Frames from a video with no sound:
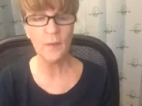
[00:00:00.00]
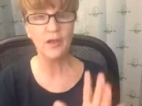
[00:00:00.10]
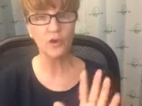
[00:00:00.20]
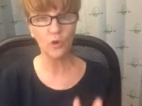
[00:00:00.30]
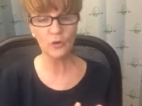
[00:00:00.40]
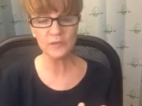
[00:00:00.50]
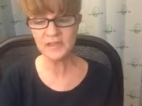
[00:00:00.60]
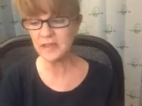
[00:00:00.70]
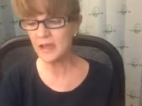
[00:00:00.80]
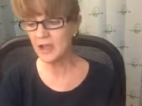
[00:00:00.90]
But
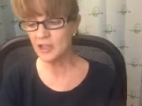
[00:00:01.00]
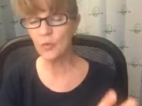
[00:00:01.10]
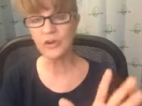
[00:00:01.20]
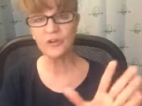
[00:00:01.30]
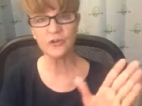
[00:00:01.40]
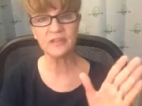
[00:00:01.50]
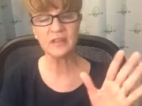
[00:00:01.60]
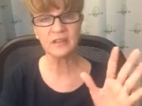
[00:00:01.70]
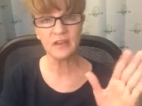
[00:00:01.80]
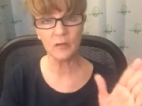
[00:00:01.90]
normally, you want to do
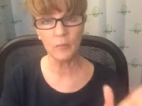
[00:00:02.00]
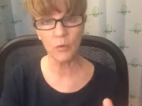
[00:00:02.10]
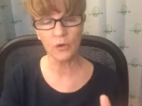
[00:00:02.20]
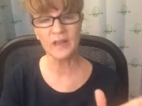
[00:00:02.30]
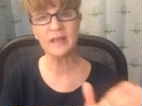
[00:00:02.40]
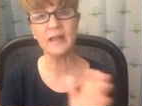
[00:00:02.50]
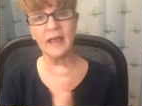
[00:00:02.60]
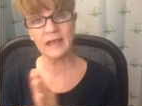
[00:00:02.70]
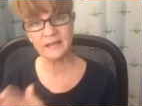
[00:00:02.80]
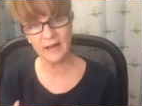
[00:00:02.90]
skincare morning
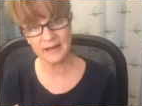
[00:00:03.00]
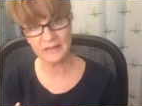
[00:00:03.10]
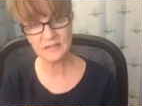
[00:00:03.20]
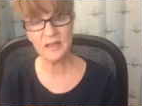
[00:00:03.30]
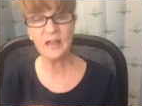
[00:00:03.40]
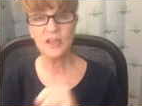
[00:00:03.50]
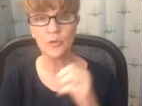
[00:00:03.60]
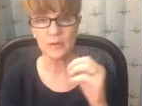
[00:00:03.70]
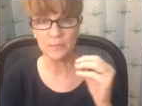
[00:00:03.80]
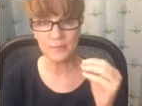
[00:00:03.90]
and night. You
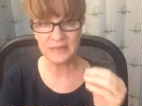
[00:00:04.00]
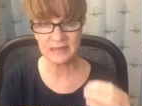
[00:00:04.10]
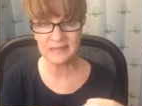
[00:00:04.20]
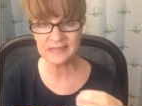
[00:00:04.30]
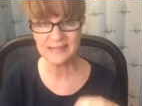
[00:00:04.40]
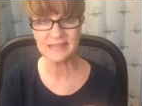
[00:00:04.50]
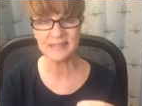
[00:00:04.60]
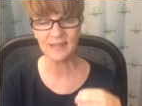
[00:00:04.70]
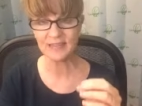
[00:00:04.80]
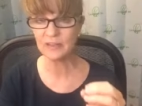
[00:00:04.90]
want to be
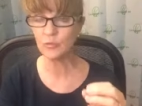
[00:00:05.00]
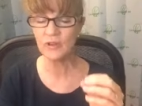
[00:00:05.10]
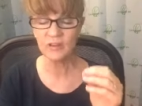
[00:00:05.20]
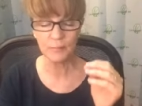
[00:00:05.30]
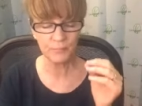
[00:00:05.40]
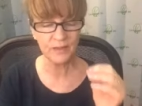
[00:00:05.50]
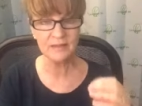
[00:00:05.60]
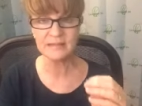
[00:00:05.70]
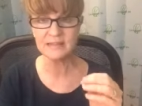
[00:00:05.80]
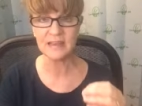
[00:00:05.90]
consistent. That's one of the
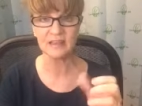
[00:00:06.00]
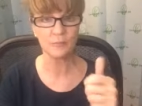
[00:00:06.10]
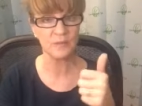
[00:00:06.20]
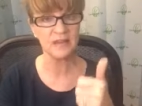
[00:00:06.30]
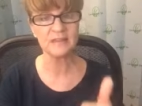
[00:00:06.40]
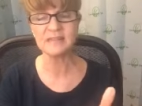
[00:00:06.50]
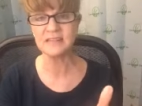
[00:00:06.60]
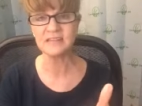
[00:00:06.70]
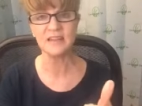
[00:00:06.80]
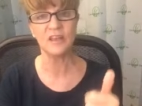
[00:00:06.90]
biggest thing is be
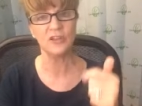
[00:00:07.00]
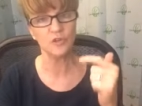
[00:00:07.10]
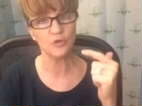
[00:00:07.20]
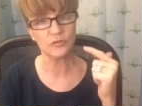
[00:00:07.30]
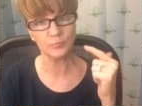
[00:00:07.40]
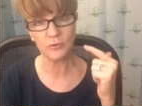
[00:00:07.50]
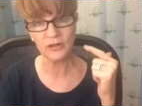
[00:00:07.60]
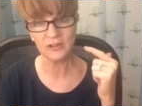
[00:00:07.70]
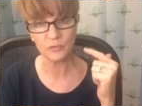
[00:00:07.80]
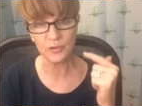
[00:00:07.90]
consistent and use
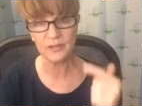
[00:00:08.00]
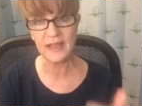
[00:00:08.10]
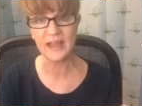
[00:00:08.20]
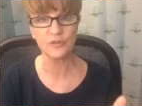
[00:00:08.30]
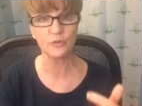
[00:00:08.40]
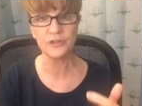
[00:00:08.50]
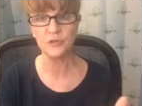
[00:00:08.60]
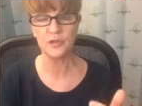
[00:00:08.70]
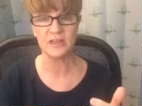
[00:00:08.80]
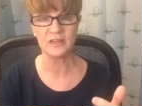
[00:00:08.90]
products with natural
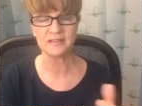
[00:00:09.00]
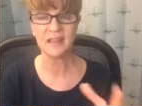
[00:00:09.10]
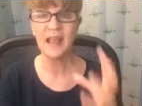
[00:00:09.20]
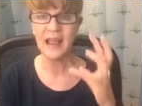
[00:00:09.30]
ingredients.